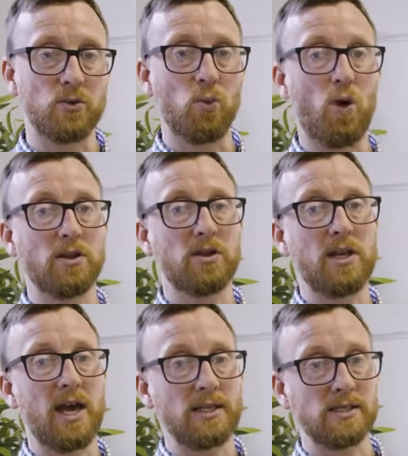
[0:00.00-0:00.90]
what
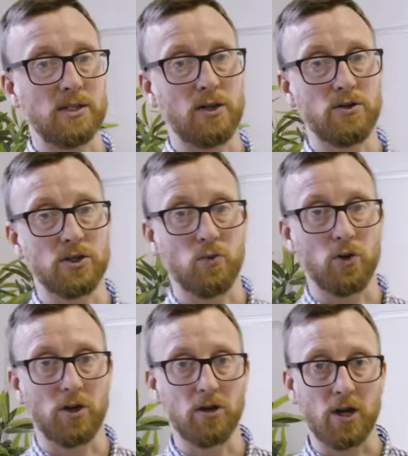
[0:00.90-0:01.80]
the end solution
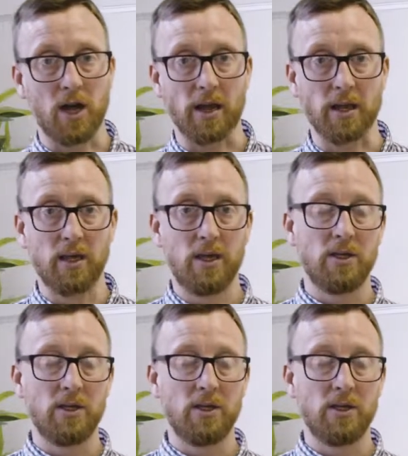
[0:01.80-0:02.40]
would look like.